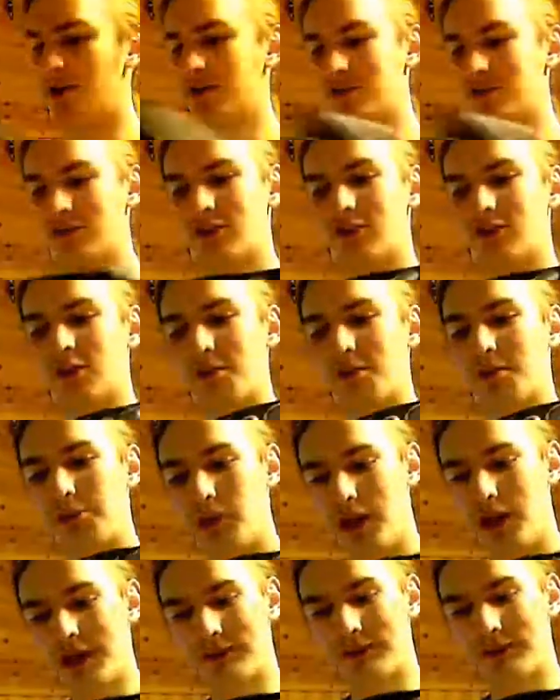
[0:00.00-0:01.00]
also the
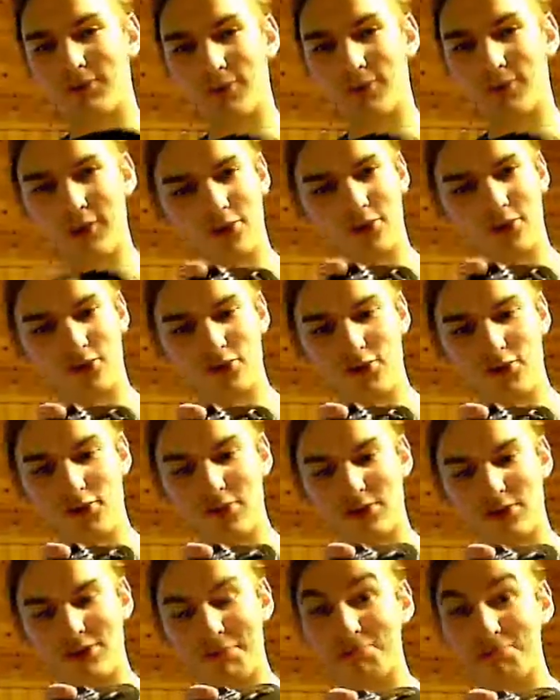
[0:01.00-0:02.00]
plugs for the
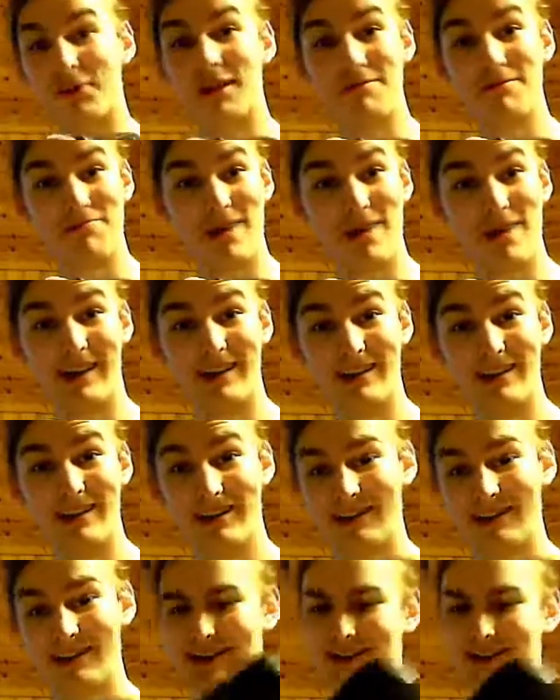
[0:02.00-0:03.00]
controllers are pretty big.
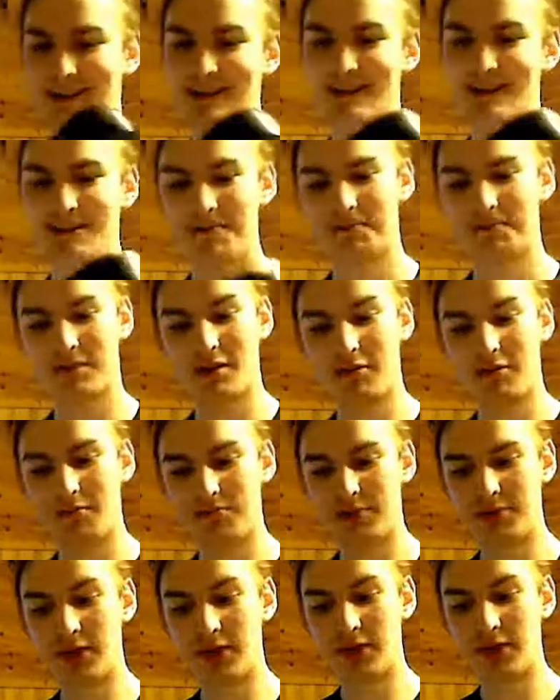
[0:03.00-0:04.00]

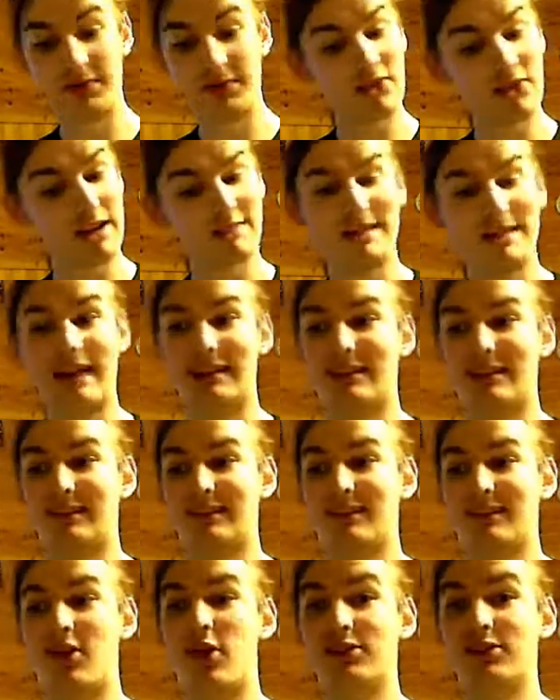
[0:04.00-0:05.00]
But you know, besides that, this
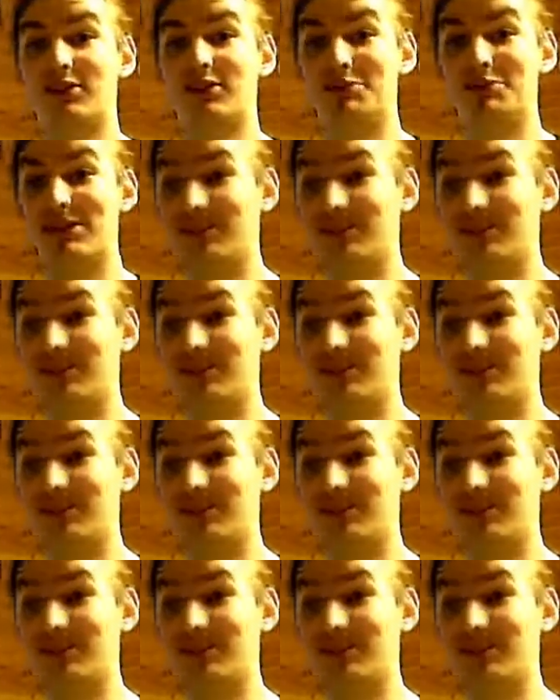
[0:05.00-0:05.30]
is an awesome